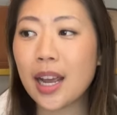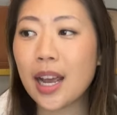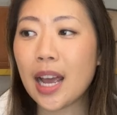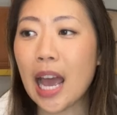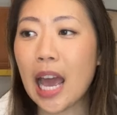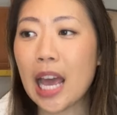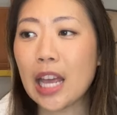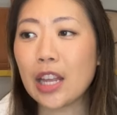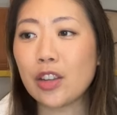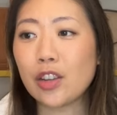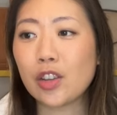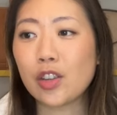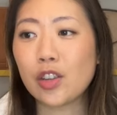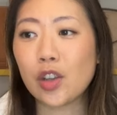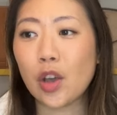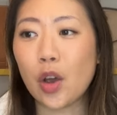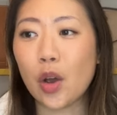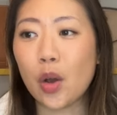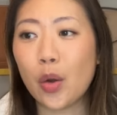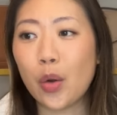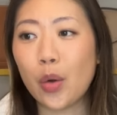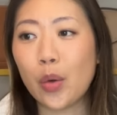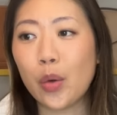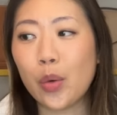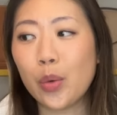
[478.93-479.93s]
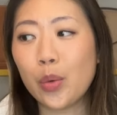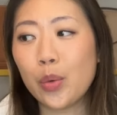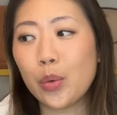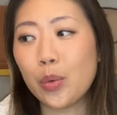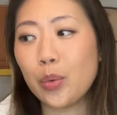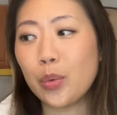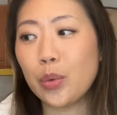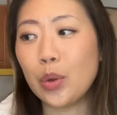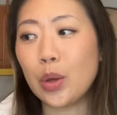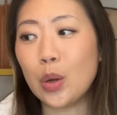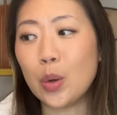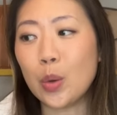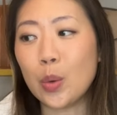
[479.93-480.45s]
And so,
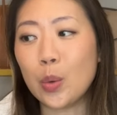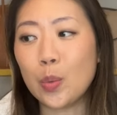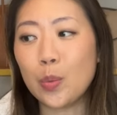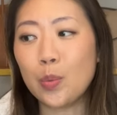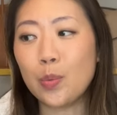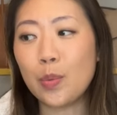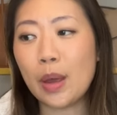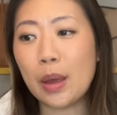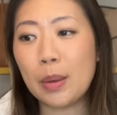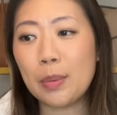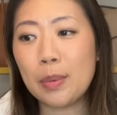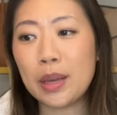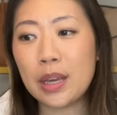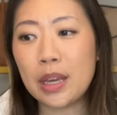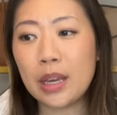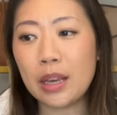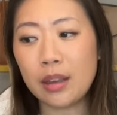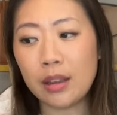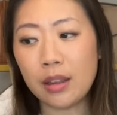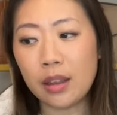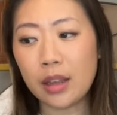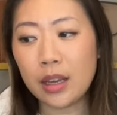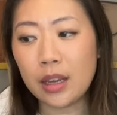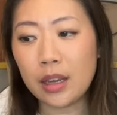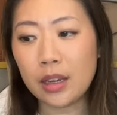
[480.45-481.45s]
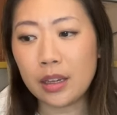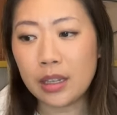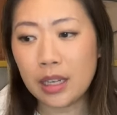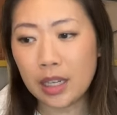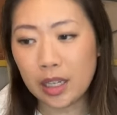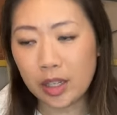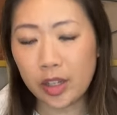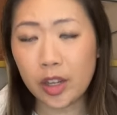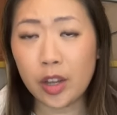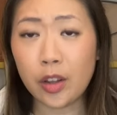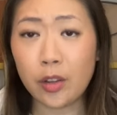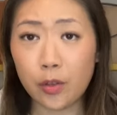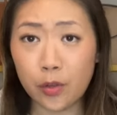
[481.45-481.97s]
you know, maybe in the
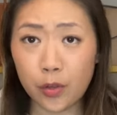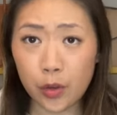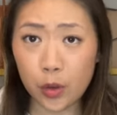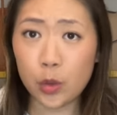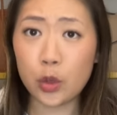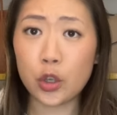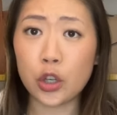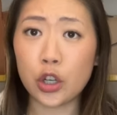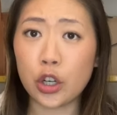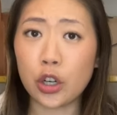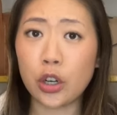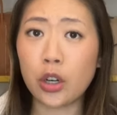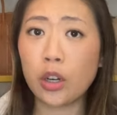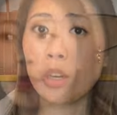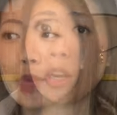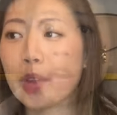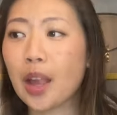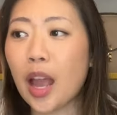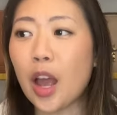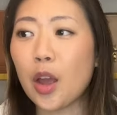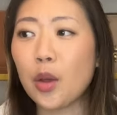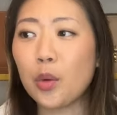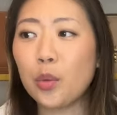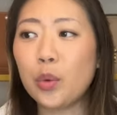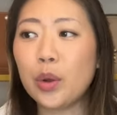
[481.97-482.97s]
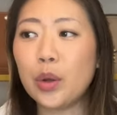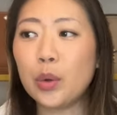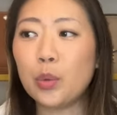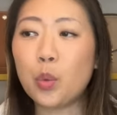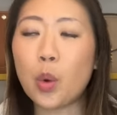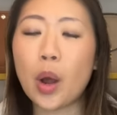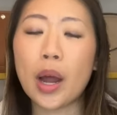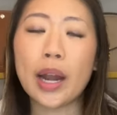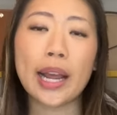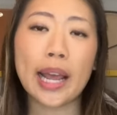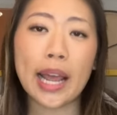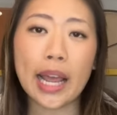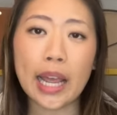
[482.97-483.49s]
distant future, I would
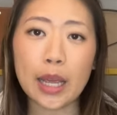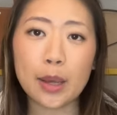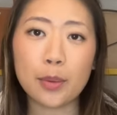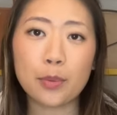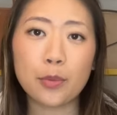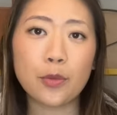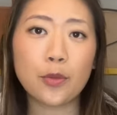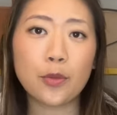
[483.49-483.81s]
want to aim